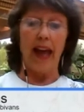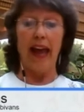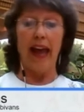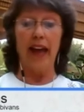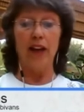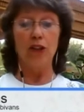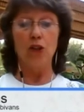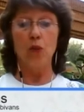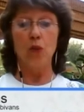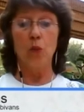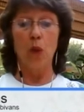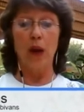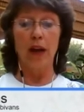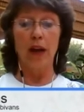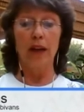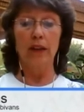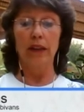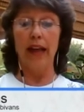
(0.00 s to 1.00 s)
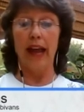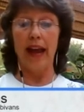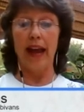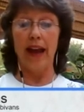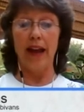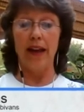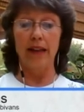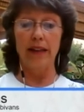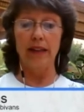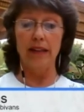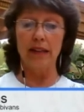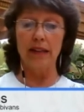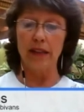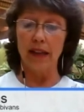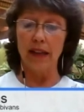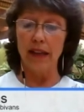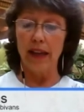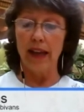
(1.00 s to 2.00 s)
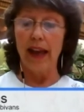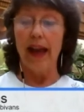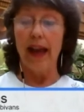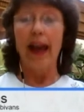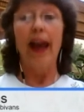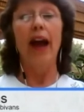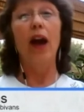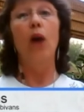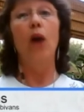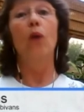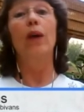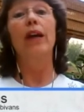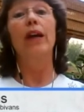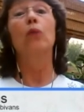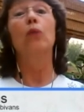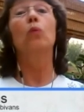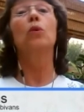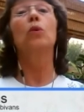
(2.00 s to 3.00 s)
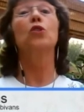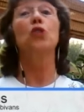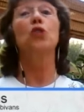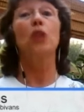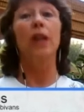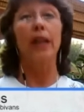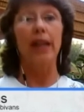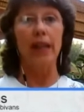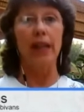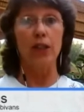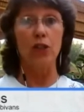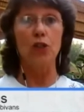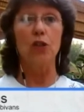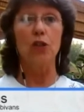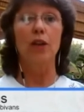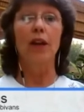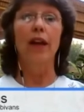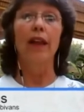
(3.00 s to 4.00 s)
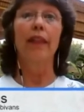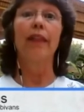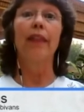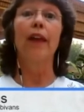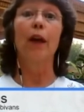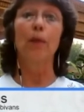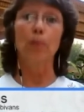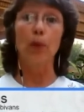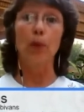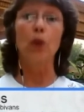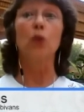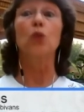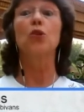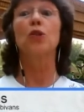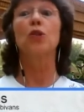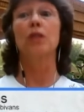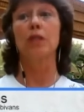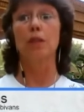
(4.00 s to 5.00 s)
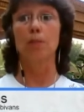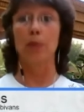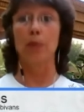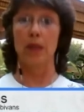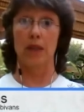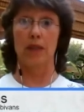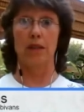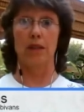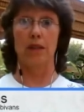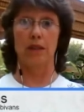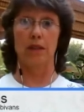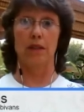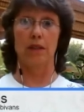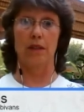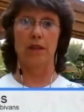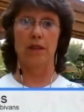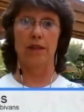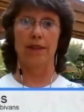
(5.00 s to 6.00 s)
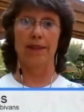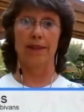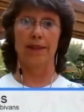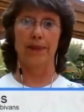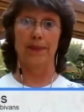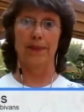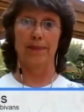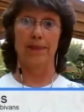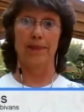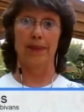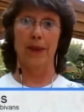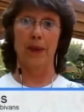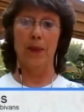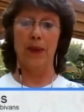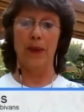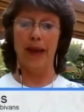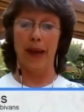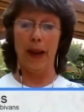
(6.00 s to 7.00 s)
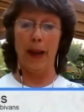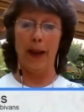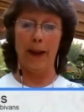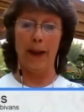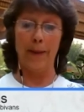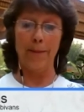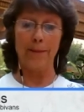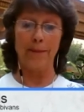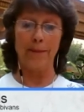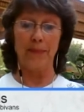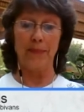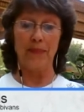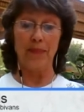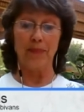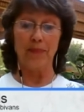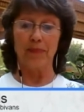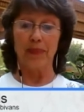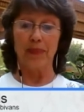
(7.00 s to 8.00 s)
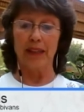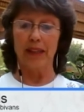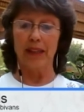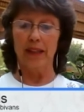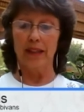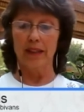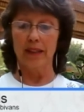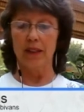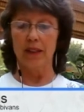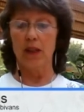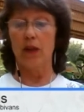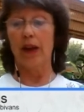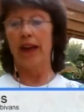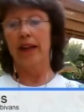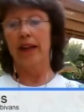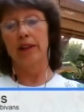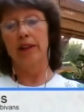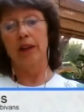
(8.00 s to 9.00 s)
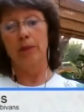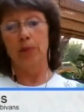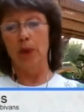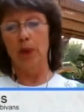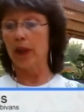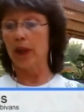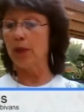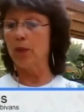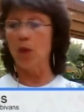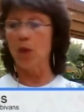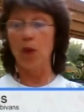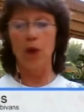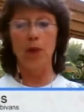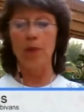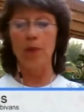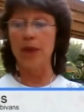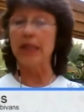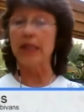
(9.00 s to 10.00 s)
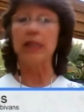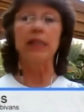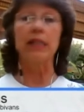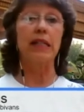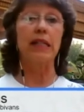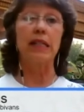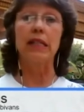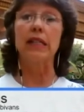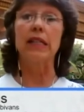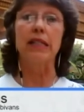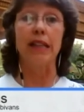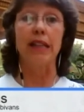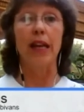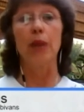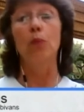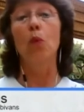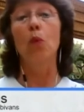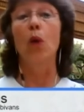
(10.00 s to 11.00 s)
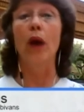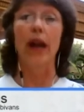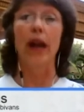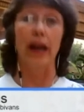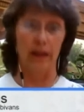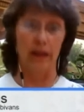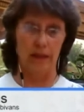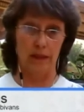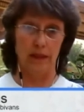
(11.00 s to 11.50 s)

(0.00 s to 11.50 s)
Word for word: as well as how it will change that person's business. Okay? So, and a brick and mortar business is the same way.